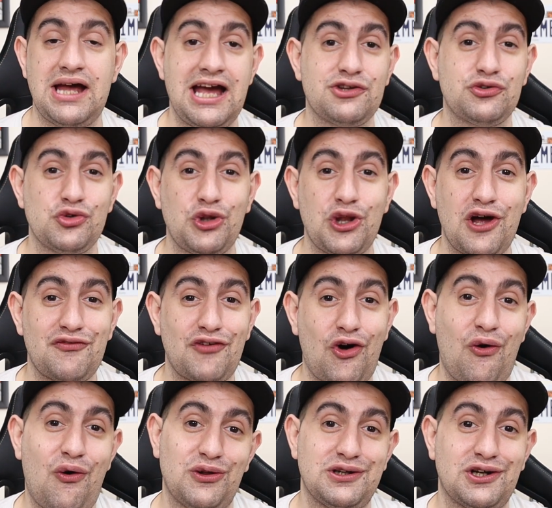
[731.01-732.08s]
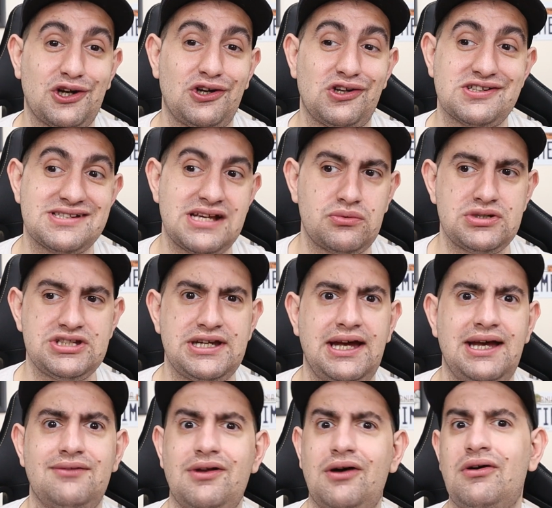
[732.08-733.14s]
I do love all the colors. I wish I
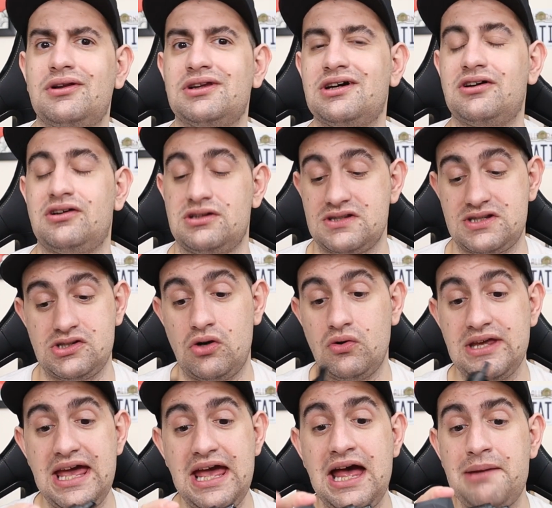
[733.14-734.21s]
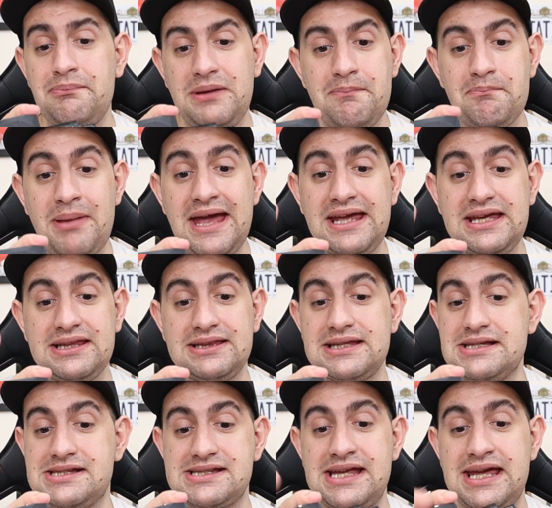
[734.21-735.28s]
had all the colors. So yeah, I've been banging
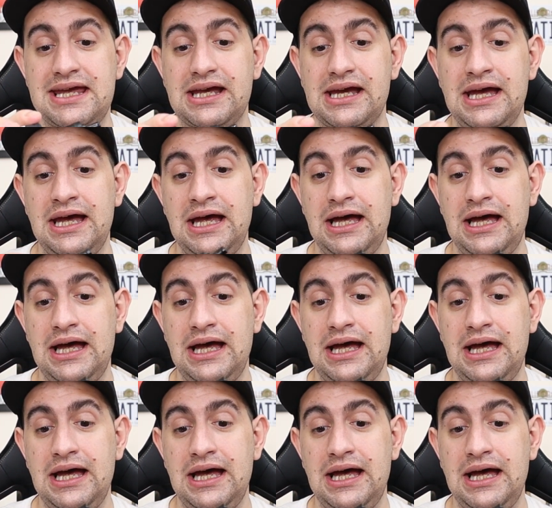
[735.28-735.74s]
this thing.